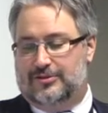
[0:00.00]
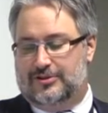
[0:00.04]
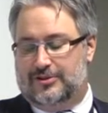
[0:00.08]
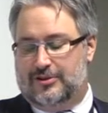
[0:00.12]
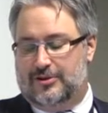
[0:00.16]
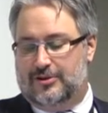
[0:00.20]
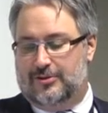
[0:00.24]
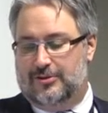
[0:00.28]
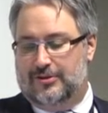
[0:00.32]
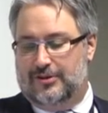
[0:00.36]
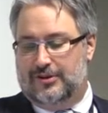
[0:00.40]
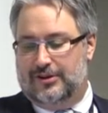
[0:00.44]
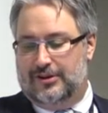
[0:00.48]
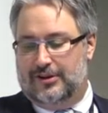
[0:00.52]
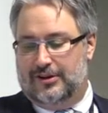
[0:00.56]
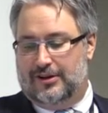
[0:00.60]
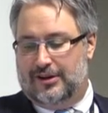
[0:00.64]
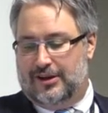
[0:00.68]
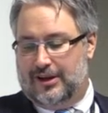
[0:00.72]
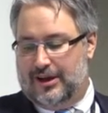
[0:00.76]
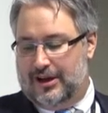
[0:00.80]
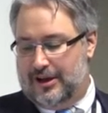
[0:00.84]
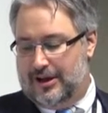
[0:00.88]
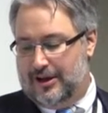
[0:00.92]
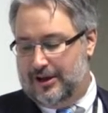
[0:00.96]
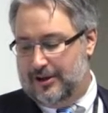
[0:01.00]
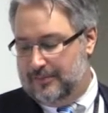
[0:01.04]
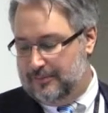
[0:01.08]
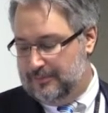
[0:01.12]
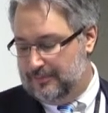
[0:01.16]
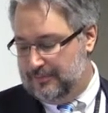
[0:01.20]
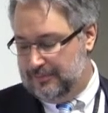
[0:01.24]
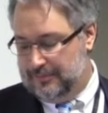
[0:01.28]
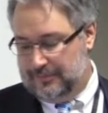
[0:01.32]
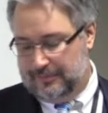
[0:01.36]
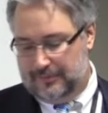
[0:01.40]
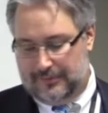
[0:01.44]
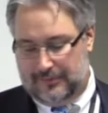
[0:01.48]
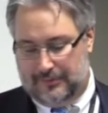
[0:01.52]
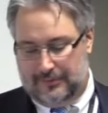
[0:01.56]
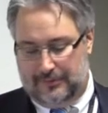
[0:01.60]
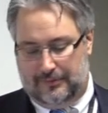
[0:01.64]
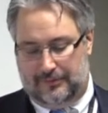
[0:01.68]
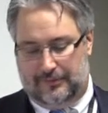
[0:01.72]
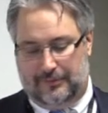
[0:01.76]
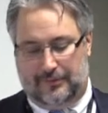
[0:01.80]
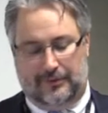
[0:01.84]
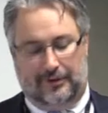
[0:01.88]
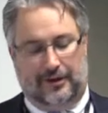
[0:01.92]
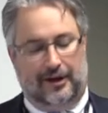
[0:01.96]
So
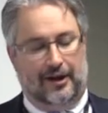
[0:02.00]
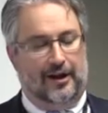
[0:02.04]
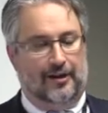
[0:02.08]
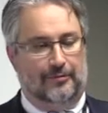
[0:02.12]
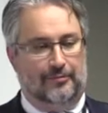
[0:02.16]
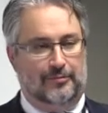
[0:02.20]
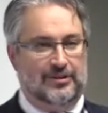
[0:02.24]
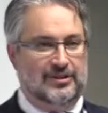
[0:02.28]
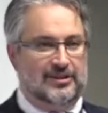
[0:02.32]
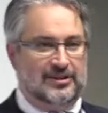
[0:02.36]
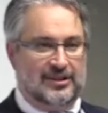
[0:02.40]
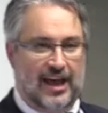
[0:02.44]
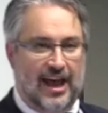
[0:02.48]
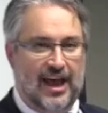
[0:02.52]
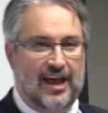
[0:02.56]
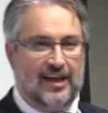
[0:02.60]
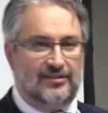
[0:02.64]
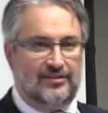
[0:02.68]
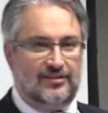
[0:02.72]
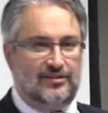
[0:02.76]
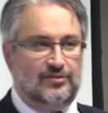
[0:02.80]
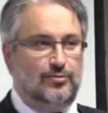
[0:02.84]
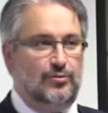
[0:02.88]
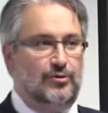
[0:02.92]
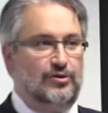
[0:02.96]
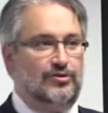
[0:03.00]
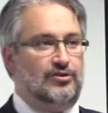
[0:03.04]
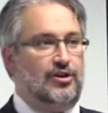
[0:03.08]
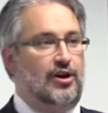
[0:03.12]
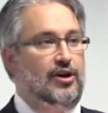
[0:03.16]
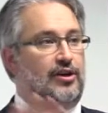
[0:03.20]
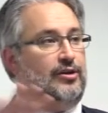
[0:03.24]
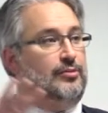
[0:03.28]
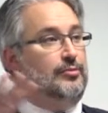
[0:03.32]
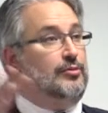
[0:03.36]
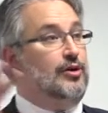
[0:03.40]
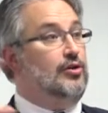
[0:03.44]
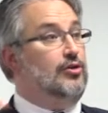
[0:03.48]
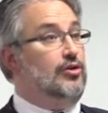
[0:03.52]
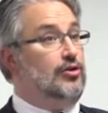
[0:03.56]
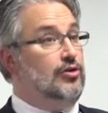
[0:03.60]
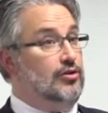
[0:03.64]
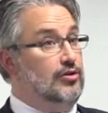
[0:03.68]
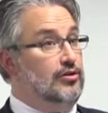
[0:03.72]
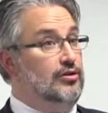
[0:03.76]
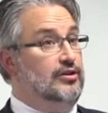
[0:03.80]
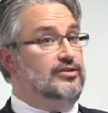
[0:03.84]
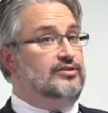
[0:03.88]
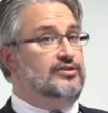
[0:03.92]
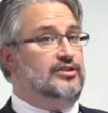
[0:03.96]
I've been tasked with talking about
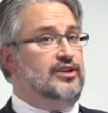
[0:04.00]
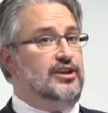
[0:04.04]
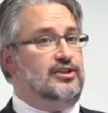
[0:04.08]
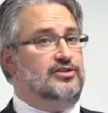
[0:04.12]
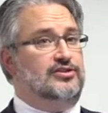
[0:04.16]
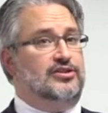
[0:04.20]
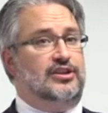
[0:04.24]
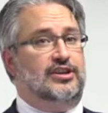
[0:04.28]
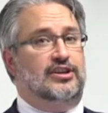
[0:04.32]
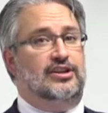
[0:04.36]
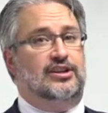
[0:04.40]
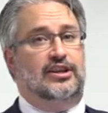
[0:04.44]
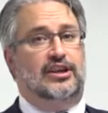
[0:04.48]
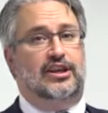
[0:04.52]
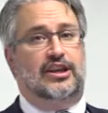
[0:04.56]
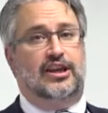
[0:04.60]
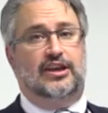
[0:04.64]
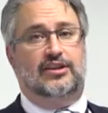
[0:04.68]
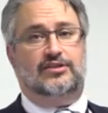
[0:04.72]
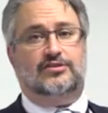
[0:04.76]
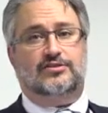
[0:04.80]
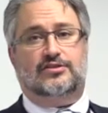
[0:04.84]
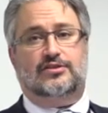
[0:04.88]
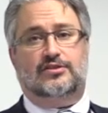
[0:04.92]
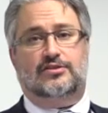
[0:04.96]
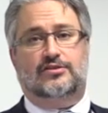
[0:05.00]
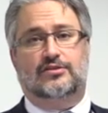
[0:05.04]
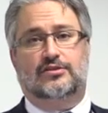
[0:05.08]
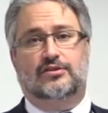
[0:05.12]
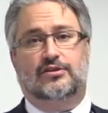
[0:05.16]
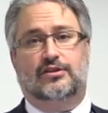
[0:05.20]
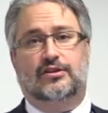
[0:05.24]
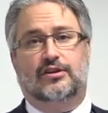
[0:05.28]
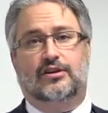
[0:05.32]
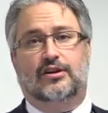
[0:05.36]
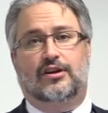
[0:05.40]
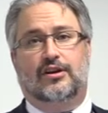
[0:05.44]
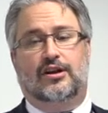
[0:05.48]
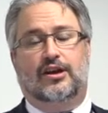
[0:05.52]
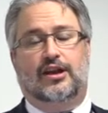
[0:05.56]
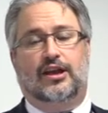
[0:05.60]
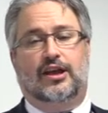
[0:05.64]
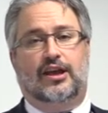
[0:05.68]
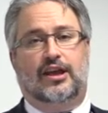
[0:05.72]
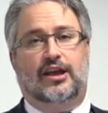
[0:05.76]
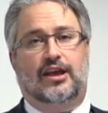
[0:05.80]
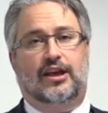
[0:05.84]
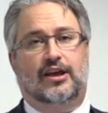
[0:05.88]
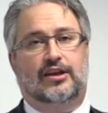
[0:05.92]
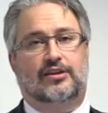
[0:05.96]
early stage kidney cancer,
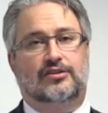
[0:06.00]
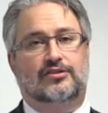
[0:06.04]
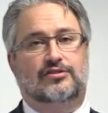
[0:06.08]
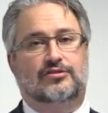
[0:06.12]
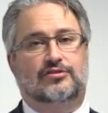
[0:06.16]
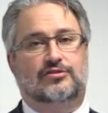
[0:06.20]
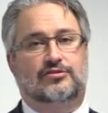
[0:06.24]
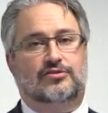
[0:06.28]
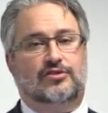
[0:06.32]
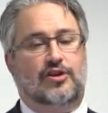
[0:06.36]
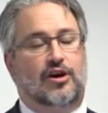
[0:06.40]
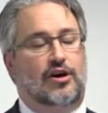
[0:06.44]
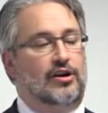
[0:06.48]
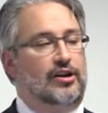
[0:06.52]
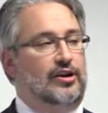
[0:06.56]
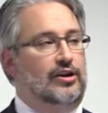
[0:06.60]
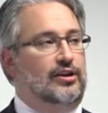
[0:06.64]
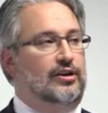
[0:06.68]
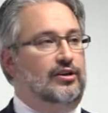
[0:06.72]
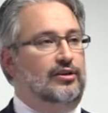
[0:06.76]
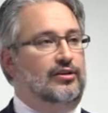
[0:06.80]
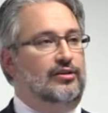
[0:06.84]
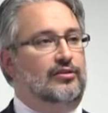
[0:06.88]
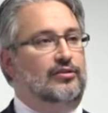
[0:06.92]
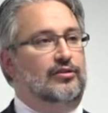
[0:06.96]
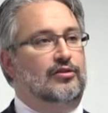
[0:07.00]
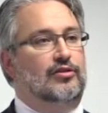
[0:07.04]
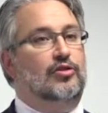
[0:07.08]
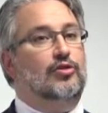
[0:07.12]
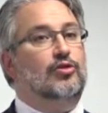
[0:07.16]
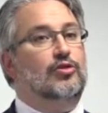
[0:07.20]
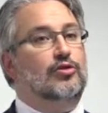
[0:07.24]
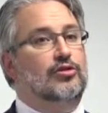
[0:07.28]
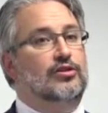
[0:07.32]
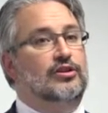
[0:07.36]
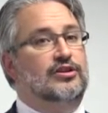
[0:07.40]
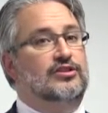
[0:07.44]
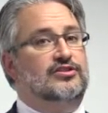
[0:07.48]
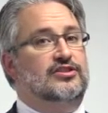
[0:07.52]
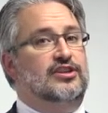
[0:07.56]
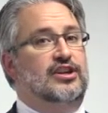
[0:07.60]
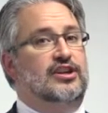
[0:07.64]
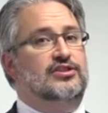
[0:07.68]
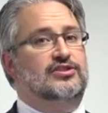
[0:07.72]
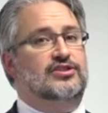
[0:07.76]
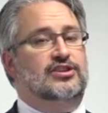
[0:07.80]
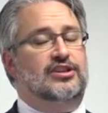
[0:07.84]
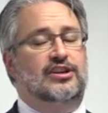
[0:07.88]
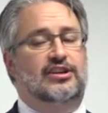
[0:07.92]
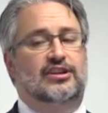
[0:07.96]
and talking early
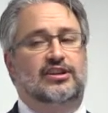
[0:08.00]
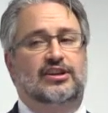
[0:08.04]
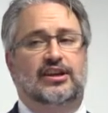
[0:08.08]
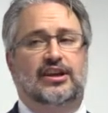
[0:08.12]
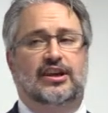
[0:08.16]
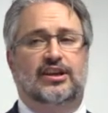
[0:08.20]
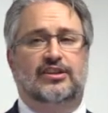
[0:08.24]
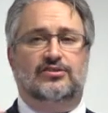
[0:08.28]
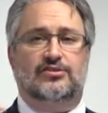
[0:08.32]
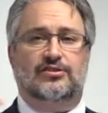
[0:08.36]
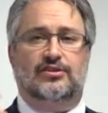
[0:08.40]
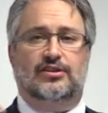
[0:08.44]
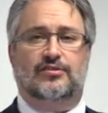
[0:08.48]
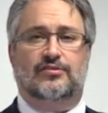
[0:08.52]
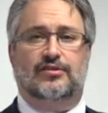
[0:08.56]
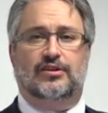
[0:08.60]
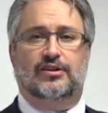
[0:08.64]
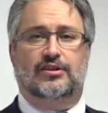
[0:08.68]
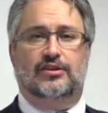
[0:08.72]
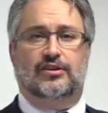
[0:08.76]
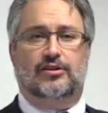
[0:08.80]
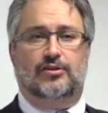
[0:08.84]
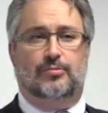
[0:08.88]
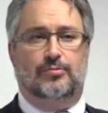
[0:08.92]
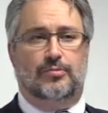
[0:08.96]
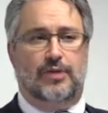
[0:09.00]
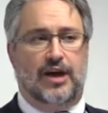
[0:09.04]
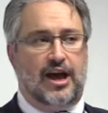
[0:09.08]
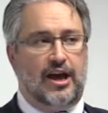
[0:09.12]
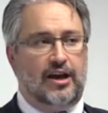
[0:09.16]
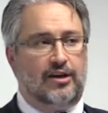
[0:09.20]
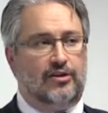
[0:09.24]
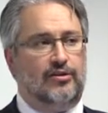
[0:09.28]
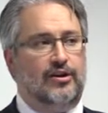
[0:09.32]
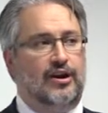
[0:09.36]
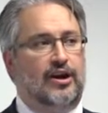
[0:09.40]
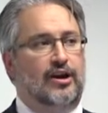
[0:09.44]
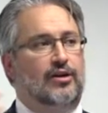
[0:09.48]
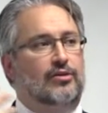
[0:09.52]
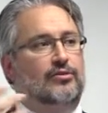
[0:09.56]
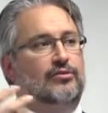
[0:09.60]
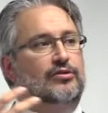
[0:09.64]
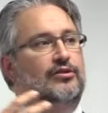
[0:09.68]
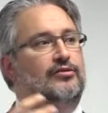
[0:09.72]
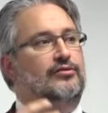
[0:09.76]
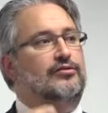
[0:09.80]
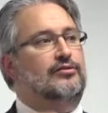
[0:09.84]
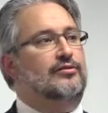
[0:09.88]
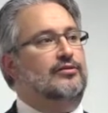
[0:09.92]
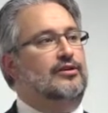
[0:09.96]
stage kidney cancer, giving a little background
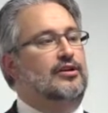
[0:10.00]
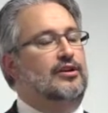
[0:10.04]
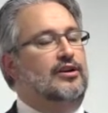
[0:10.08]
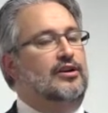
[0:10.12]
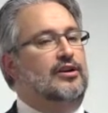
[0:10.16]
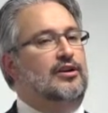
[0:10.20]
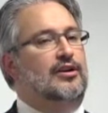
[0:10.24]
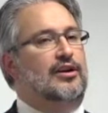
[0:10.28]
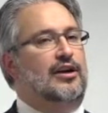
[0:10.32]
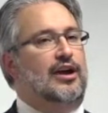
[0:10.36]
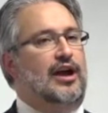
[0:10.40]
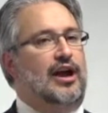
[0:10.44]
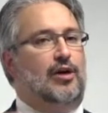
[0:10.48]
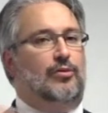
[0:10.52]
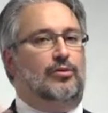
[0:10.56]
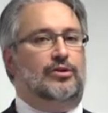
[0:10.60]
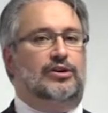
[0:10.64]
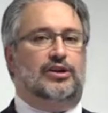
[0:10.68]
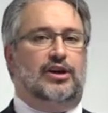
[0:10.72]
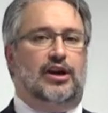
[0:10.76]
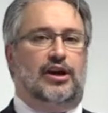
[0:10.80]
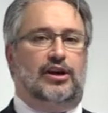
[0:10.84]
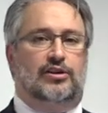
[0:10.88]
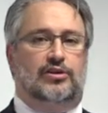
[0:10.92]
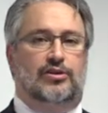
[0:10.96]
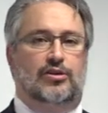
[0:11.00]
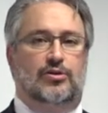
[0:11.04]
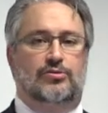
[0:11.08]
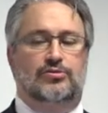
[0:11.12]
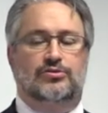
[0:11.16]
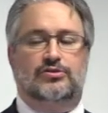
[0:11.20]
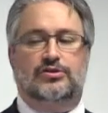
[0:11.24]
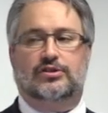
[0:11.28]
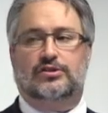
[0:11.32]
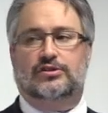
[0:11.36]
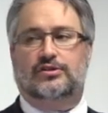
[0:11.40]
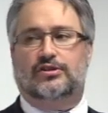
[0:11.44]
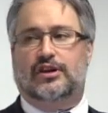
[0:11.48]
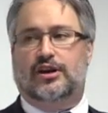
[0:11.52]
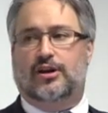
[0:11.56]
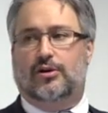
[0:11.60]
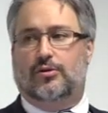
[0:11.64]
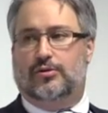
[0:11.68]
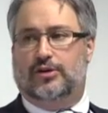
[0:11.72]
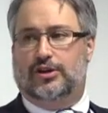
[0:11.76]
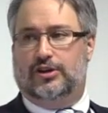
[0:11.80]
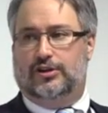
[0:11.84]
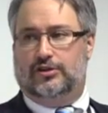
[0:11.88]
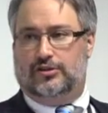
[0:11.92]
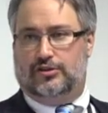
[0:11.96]
of how we diagnose it, how
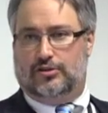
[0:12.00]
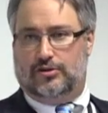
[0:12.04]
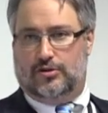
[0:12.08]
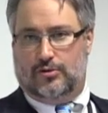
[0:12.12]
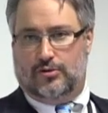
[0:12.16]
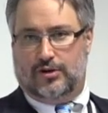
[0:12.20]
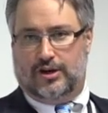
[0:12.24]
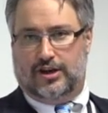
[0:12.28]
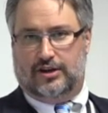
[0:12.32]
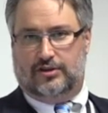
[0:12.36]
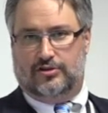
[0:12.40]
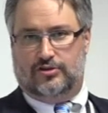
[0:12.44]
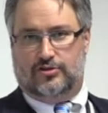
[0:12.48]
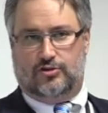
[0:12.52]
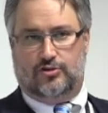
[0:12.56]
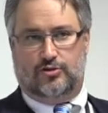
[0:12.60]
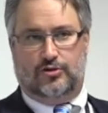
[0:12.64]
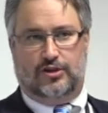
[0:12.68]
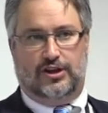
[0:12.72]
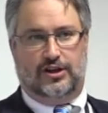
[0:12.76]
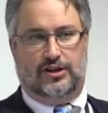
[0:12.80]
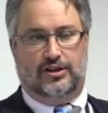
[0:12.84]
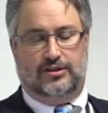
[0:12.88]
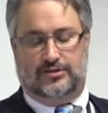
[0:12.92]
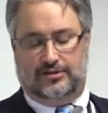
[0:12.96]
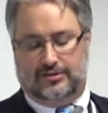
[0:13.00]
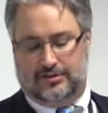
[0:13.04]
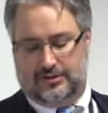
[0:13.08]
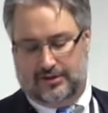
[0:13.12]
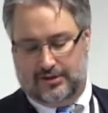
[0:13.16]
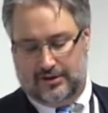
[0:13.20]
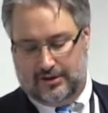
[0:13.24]
we go ahead and treat it.